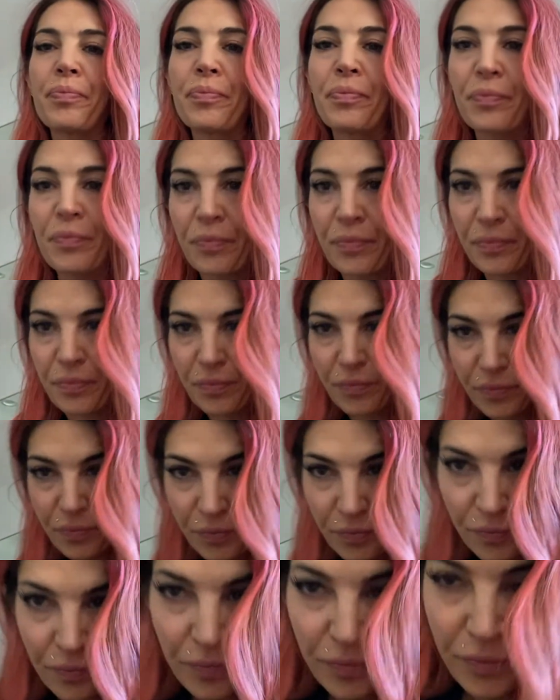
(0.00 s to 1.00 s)

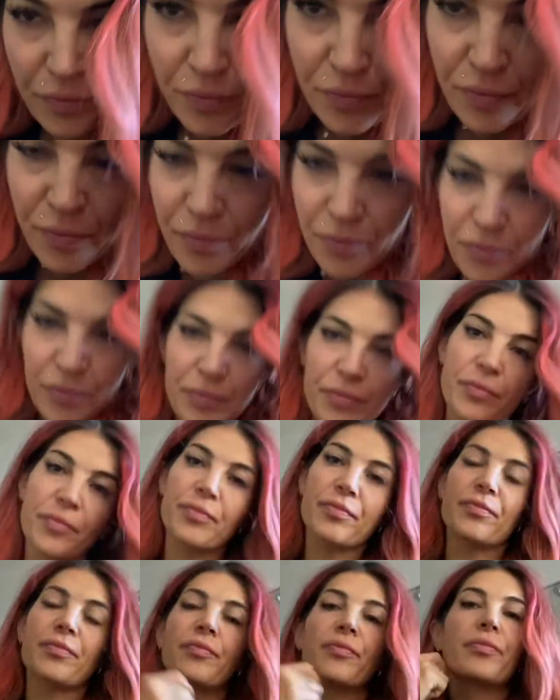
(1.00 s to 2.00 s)

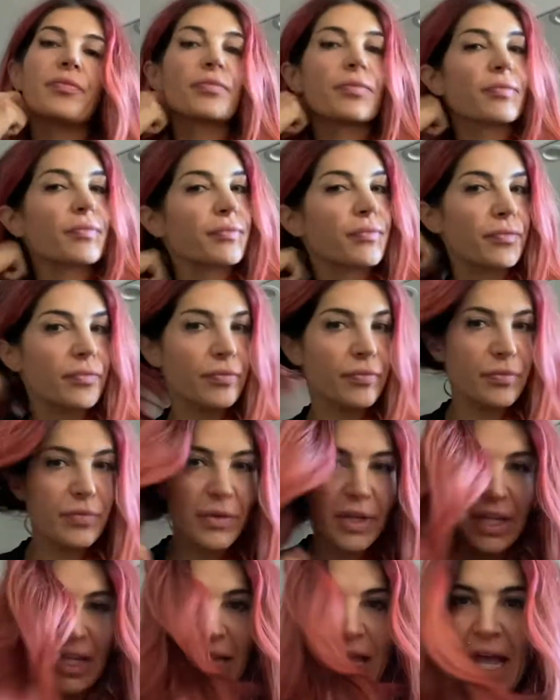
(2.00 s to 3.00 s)

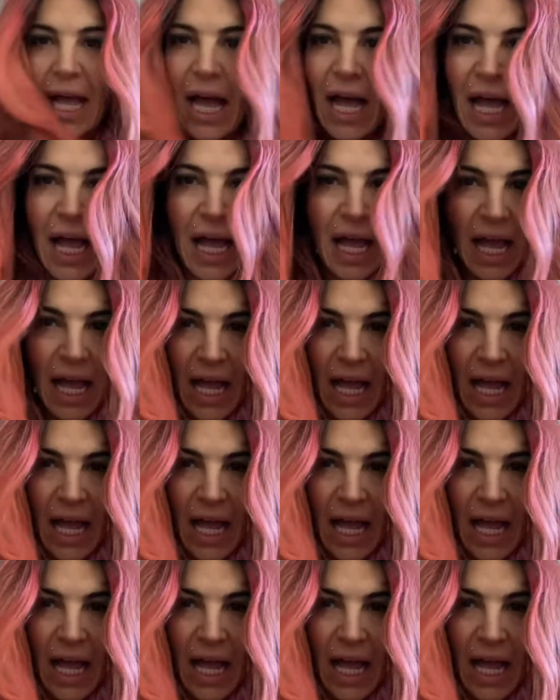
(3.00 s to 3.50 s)
(silence)